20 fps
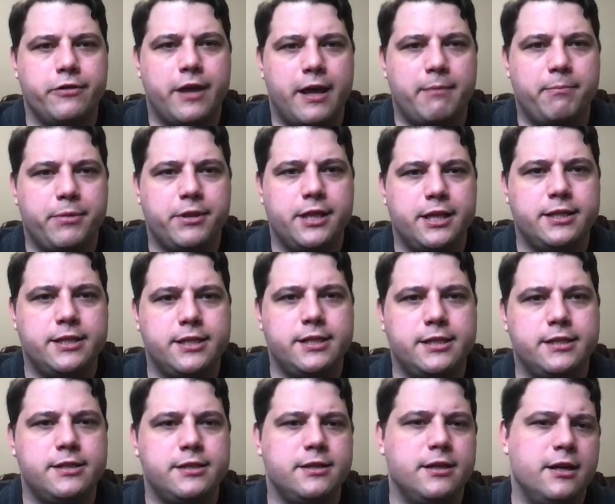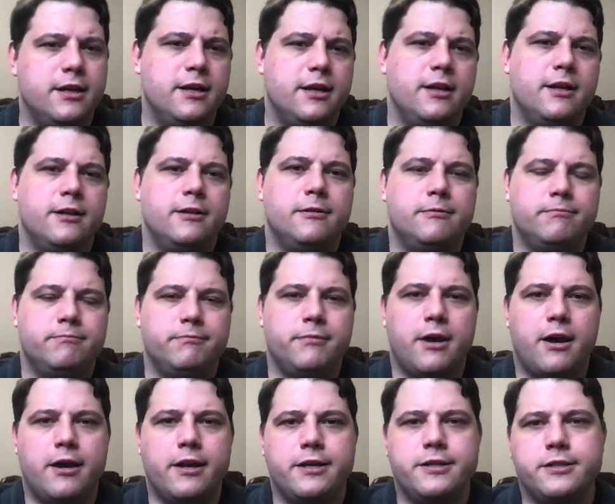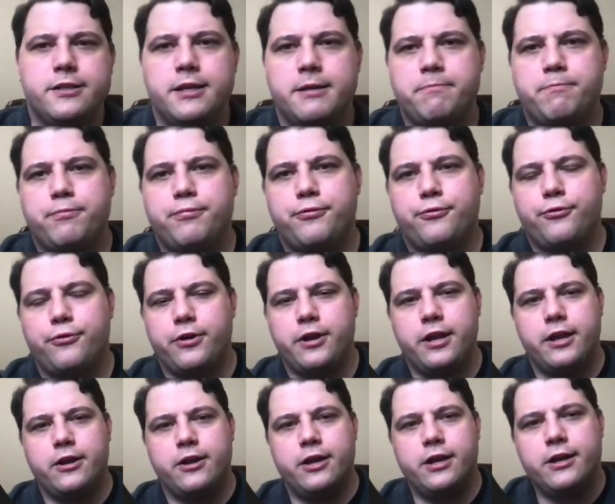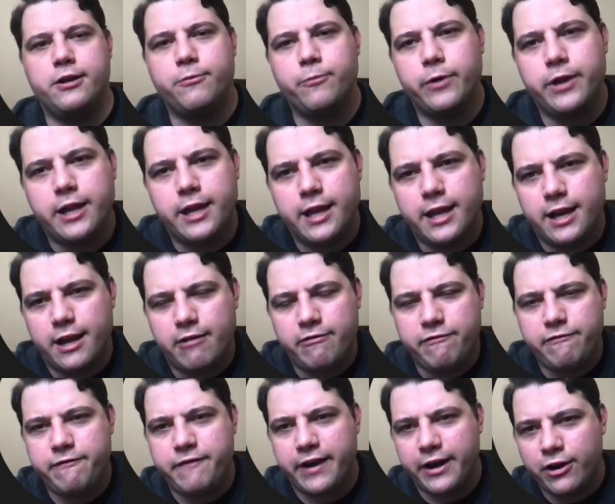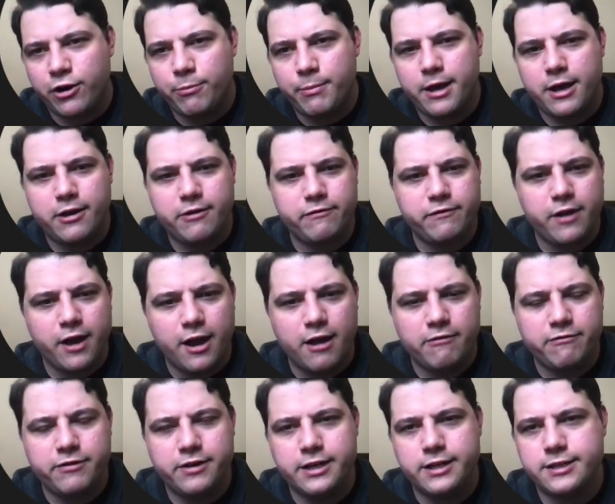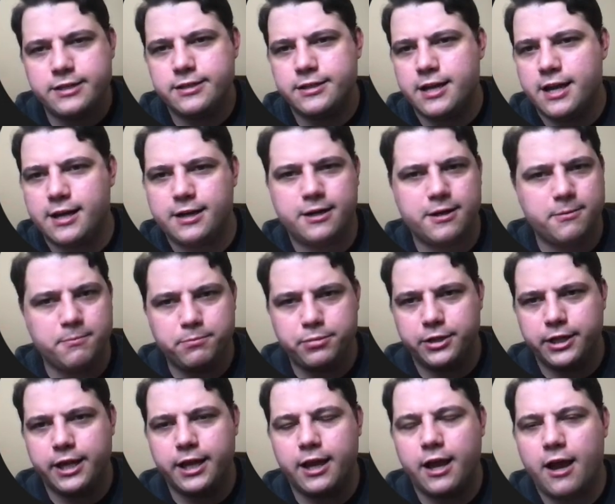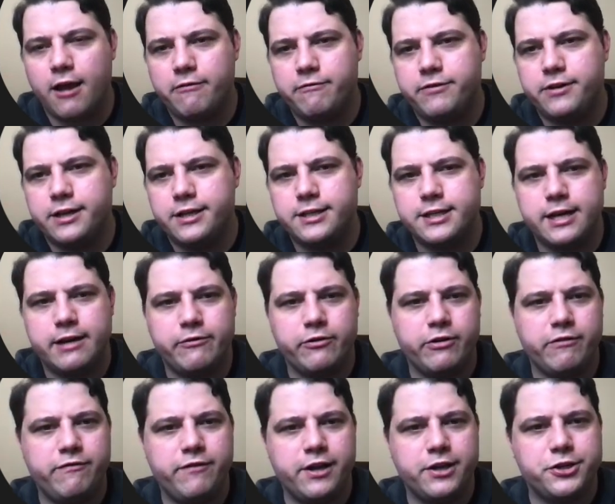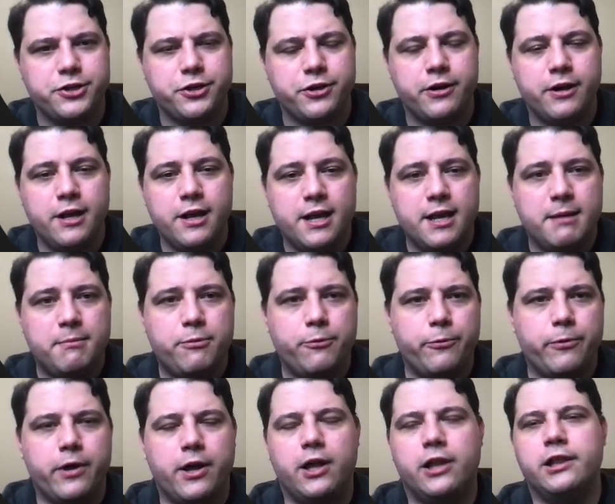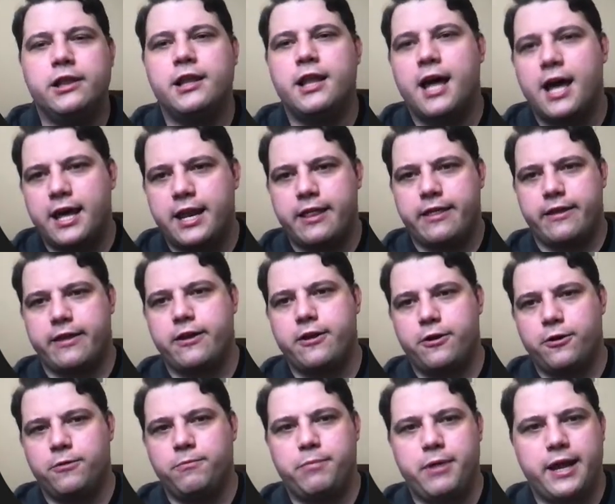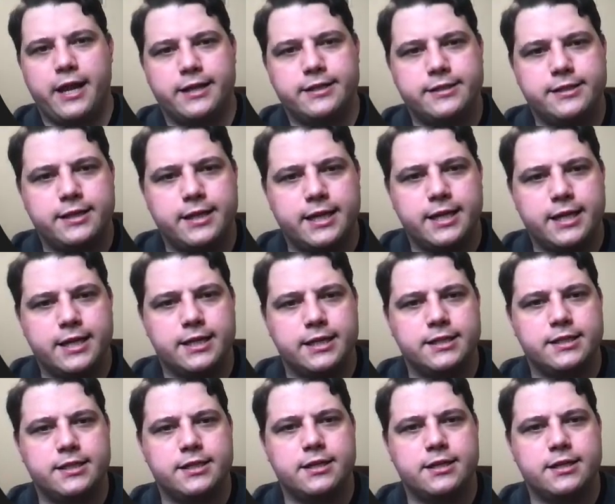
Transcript: that. But this is honestly pretty good. We get a fair amount of confidence, not complete confidence in every feature, but a lot of the code base is